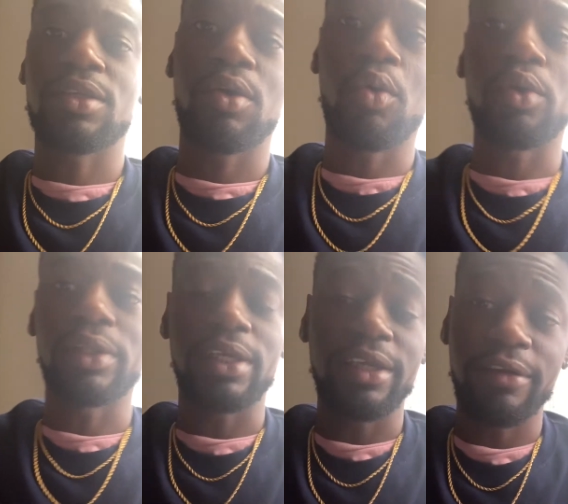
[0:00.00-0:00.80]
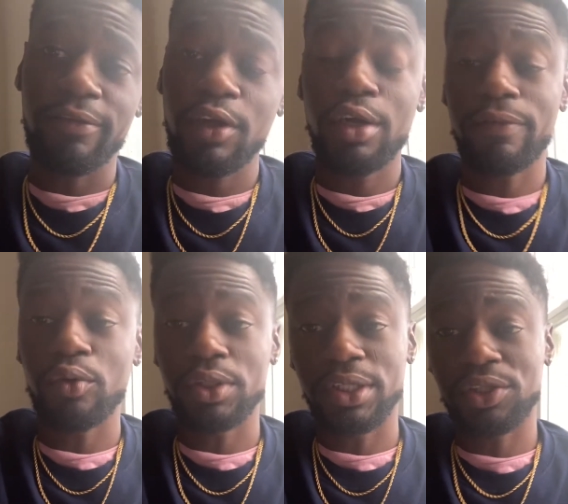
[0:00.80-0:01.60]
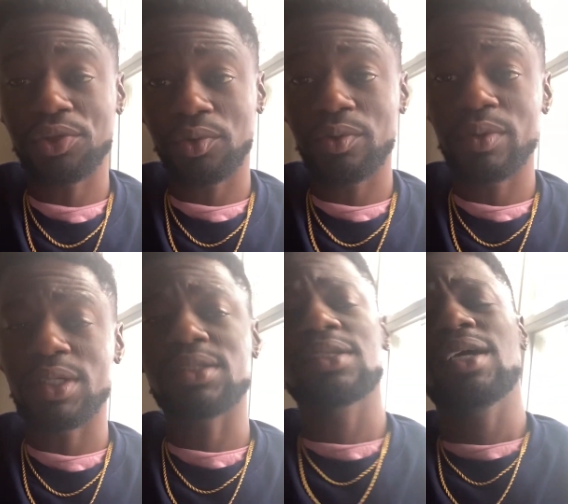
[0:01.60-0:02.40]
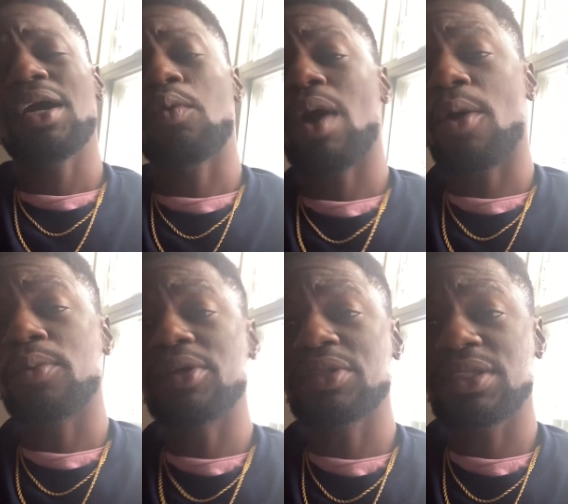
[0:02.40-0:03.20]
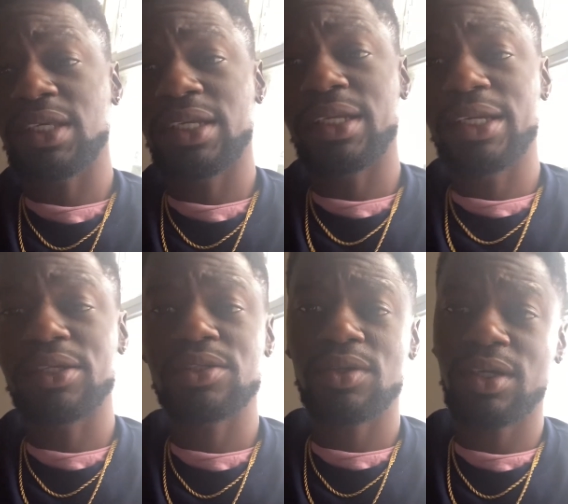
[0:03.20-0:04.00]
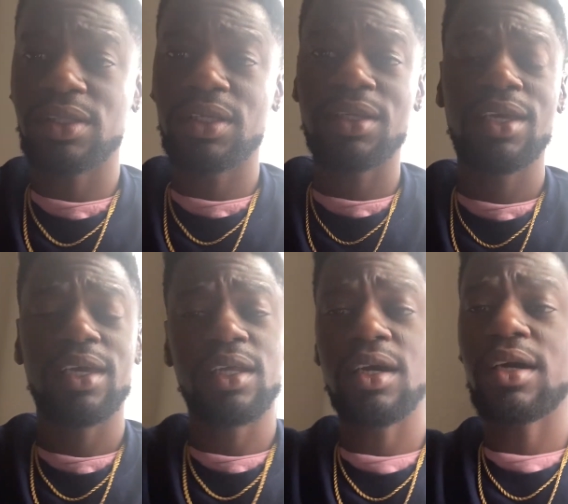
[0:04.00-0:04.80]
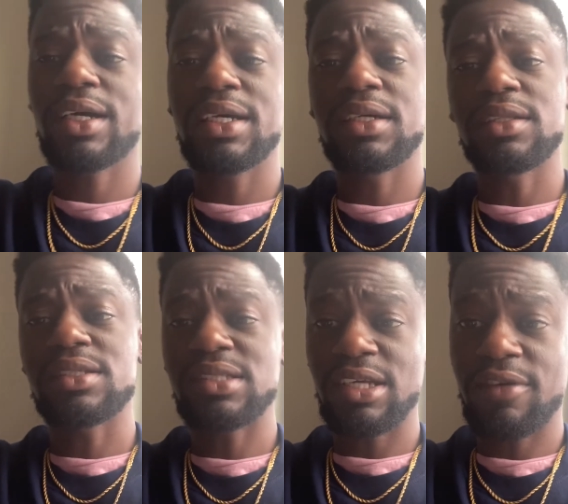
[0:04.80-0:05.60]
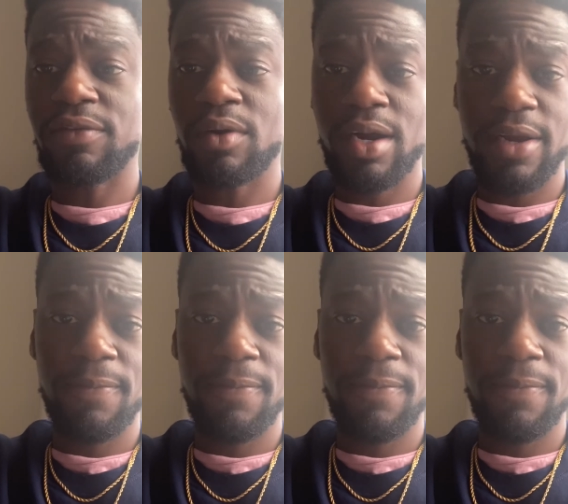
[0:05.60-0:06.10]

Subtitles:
or leave for another 3 weeks while we're sitting here struggling and all kind of other stuff, right?